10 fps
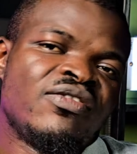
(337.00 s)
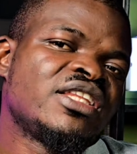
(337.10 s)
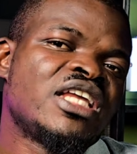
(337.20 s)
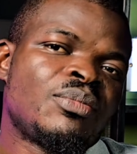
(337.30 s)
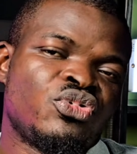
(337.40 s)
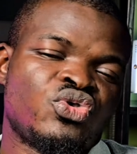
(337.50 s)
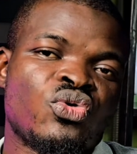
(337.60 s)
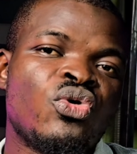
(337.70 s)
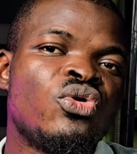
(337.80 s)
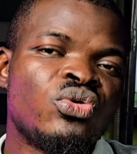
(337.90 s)
the inverter
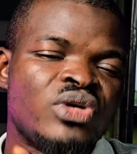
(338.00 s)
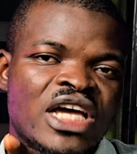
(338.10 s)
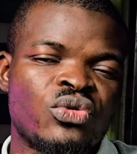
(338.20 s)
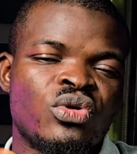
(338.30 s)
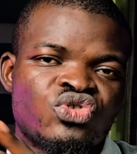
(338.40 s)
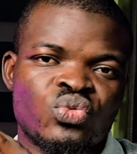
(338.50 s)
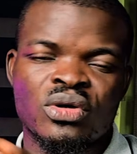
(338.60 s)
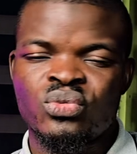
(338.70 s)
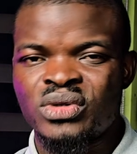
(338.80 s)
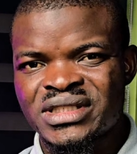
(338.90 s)
protocol that you want to
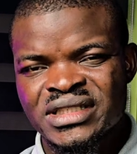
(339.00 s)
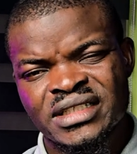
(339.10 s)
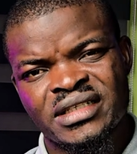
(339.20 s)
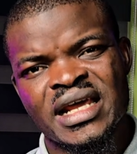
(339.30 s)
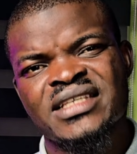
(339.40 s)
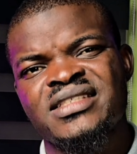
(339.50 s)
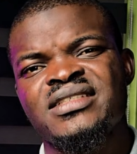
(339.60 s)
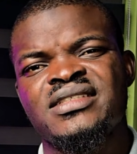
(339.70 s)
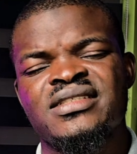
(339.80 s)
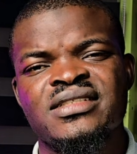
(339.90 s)
work with.
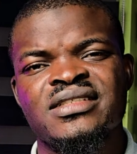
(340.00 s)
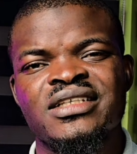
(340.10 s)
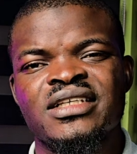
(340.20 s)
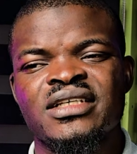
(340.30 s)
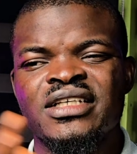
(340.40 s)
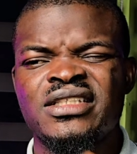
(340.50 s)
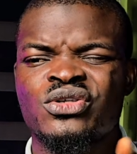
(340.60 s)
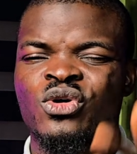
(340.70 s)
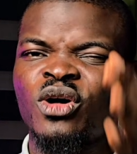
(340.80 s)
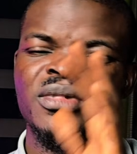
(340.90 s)
That's it.
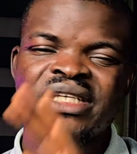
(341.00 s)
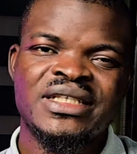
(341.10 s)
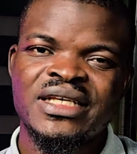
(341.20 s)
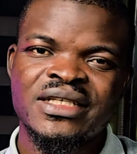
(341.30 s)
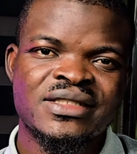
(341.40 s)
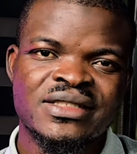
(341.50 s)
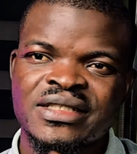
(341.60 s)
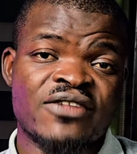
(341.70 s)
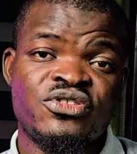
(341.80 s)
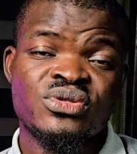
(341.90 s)
It communicates.
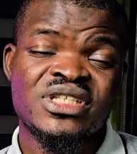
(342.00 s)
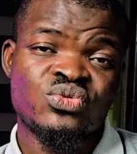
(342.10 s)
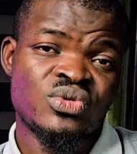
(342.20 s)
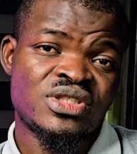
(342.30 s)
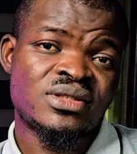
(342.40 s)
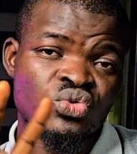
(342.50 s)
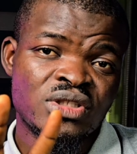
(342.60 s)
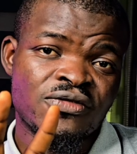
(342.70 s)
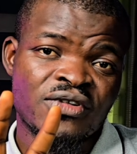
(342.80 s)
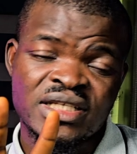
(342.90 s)
I've used it with
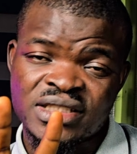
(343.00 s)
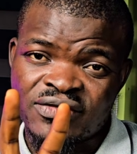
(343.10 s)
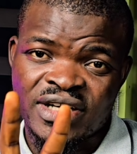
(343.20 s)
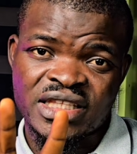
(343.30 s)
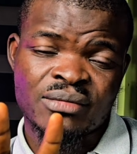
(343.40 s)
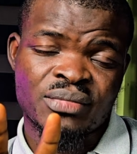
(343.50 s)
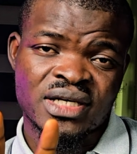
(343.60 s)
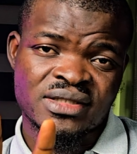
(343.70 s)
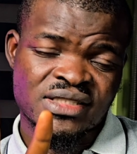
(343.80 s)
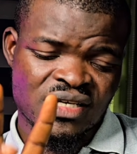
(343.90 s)
2 different inverter
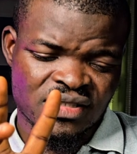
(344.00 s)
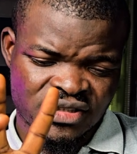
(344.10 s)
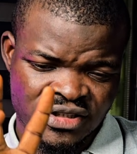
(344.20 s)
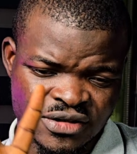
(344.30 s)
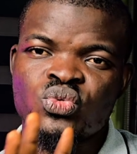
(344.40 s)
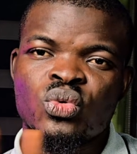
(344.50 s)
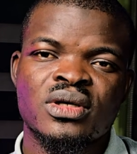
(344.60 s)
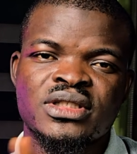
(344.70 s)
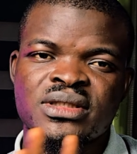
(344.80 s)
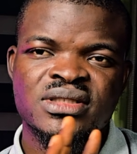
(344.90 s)
brands and it
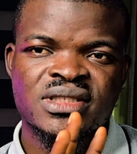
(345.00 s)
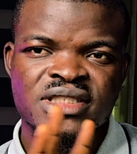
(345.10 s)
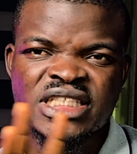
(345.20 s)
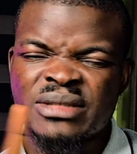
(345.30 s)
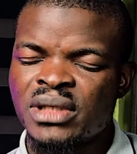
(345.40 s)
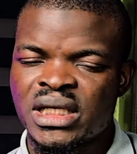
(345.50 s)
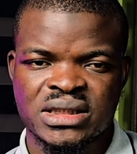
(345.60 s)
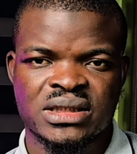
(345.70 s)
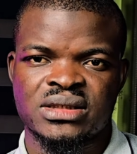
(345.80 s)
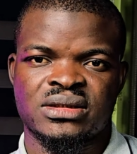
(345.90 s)
worked
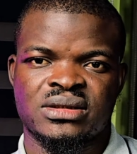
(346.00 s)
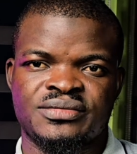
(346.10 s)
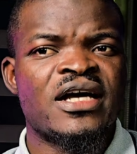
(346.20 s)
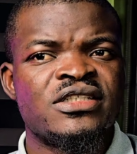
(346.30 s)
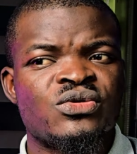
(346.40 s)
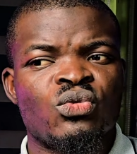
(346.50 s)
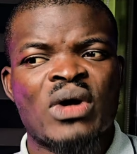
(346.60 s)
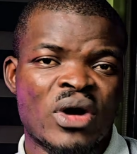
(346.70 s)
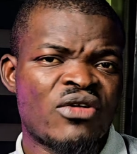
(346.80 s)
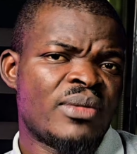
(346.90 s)
seamlessly.
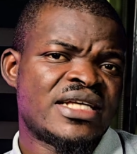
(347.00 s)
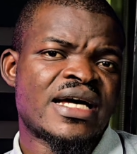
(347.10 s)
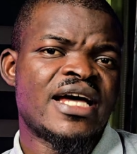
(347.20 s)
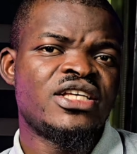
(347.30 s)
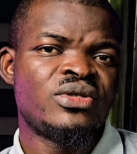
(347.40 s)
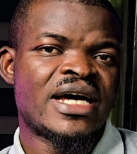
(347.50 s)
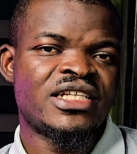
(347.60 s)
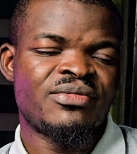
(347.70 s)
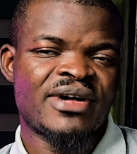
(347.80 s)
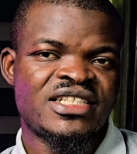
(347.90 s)
And while we might argue
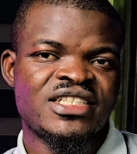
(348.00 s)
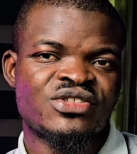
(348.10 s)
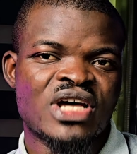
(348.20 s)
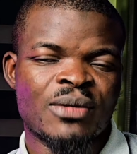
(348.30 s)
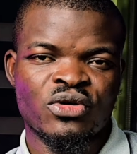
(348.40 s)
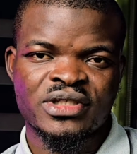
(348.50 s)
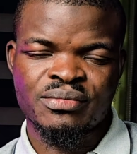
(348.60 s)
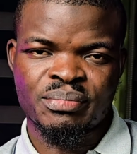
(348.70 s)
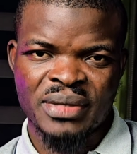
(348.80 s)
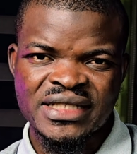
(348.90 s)
that the battery is not
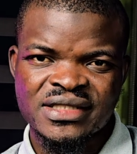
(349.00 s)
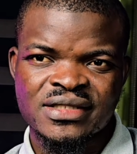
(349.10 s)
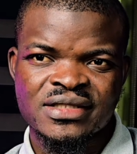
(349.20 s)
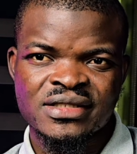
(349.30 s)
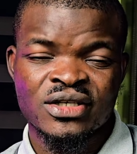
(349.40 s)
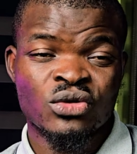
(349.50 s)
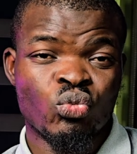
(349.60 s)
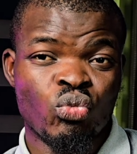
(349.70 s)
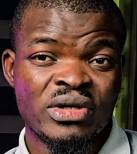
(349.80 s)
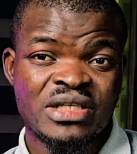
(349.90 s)
among the best
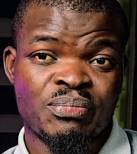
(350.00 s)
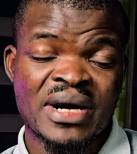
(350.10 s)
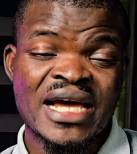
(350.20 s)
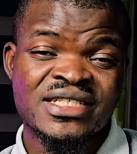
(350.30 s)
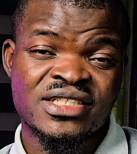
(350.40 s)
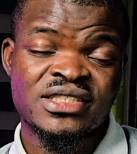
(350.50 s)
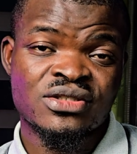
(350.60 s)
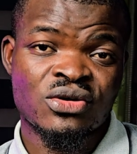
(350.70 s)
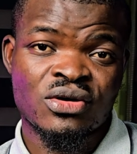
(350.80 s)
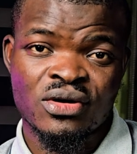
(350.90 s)
with the price
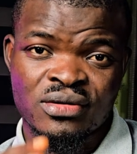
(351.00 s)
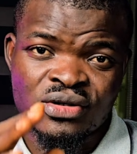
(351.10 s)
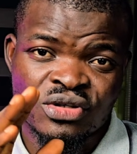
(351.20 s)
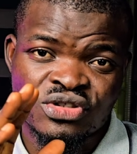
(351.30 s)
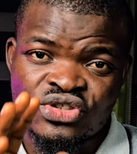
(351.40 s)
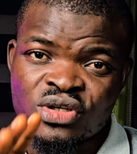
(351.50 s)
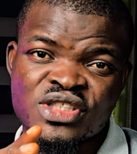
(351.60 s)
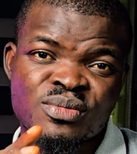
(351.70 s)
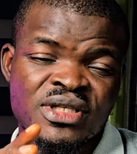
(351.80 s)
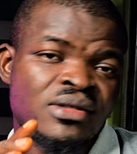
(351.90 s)
range, because
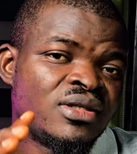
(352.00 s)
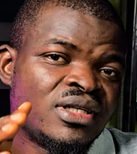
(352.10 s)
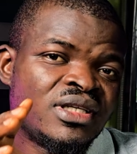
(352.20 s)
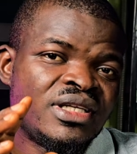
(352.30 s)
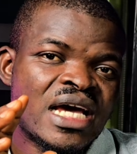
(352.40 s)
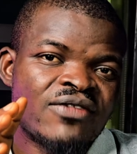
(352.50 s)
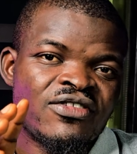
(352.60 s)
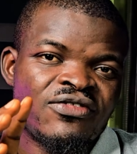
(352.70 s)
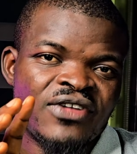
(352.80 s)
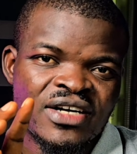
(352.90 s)
trust me, they
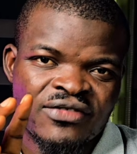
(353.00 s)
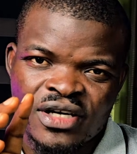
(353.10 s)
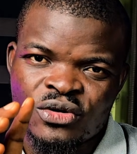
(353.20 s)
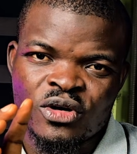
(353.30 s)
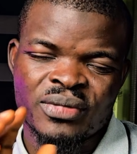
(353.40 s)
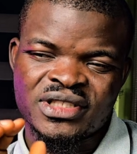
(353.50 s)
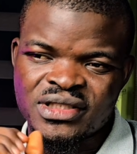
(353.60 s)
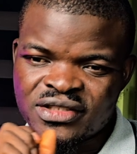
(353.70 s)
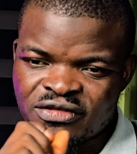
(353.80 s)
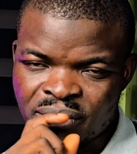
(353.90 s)
have a very, very
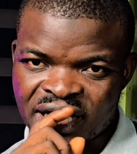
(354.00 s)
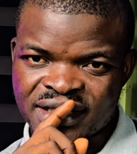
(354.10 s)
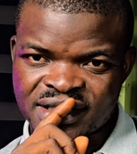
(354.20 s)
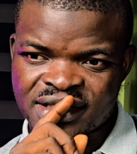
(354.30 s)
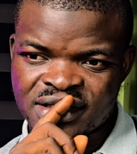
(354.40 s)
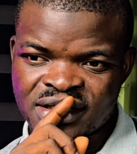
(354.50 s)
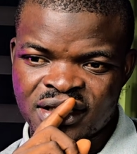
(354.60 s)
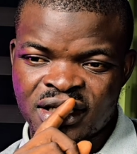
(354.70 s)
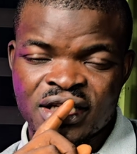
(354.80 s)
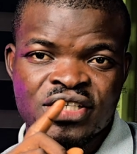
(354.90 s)
competitive price.
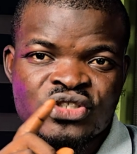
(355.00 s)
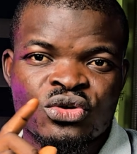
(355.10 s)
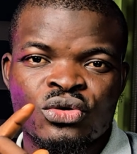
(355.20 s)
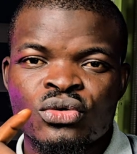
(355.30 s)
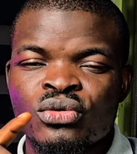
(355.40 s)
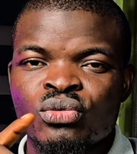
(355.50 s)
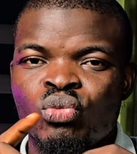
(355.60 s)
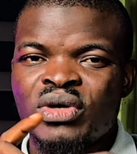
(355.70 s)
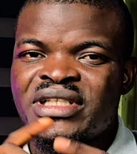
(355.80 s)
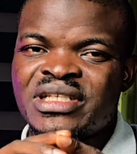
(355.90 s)
So
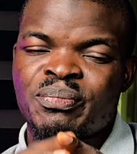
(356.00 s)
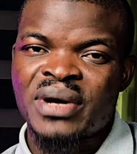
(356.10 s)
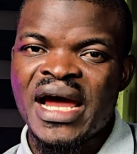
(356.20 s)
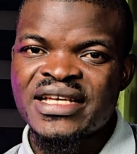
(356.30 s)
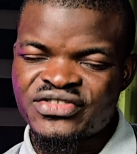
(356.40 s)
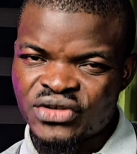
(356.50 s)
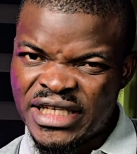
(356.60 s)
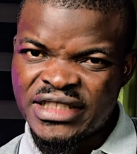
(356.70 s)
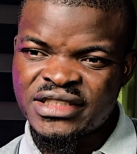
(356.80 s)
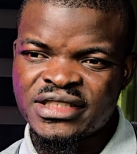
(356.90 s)
with the price
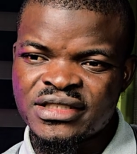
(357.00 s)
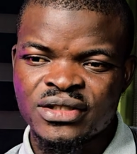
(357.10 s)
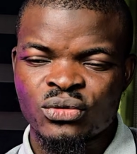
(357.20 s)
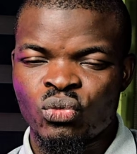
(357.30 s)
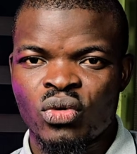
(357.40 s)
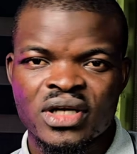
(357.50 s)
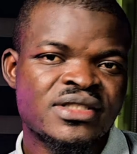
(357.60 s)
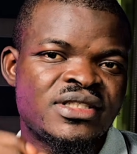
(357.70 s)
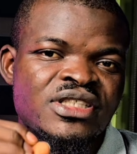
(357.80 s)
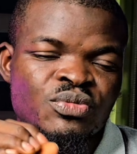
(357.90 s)
range,
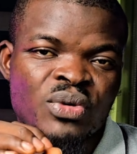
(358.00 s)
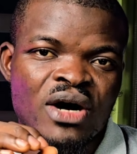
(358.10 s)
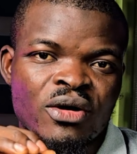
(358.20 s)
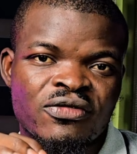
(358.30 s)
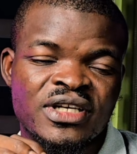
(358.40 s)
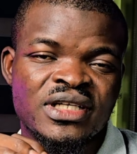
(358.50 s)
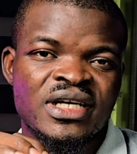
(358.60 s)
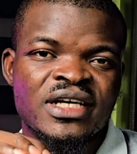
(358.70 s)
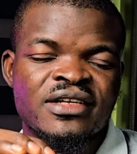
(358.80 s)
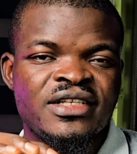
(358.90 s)
what these people are
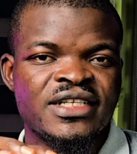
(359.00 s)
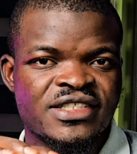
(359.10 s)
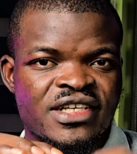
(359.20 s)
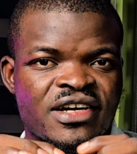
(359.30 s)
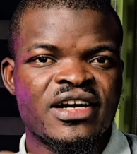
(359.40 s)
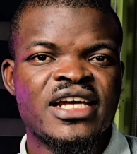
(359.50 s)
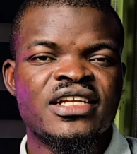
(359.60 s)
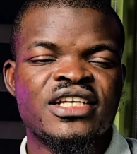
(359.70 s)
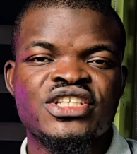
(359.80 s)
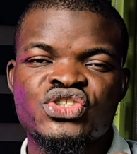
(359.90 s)
offering, the
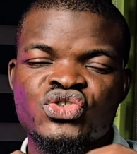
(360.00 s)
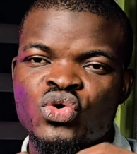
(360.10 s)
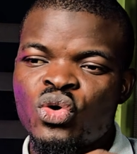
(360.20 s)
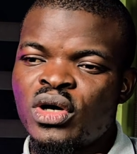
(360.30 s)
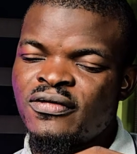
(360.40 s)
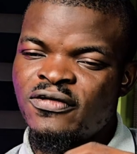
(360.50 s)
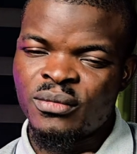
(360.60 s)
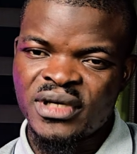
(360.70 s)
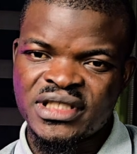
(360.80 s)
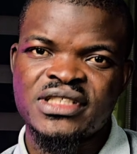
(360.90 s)
screen is so
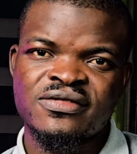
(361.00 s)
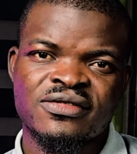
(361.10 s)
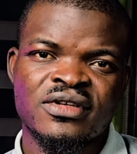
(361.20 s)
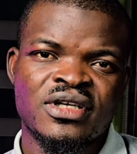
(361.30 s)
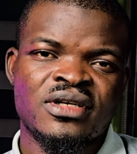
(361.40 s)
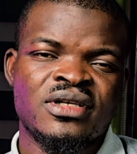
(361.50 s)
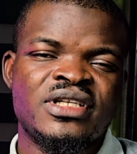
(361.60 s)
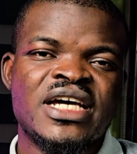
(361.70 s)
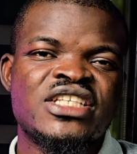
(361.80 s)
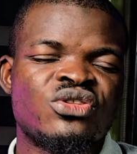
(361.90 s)
informative.
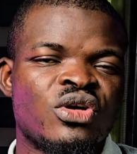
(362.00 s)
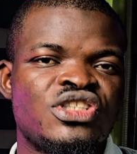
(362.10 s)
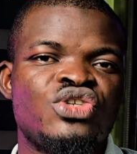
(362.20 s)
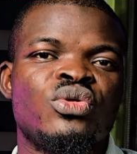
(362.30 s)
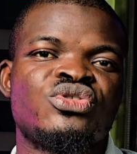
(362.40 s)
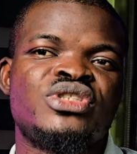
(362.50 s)
There is nothing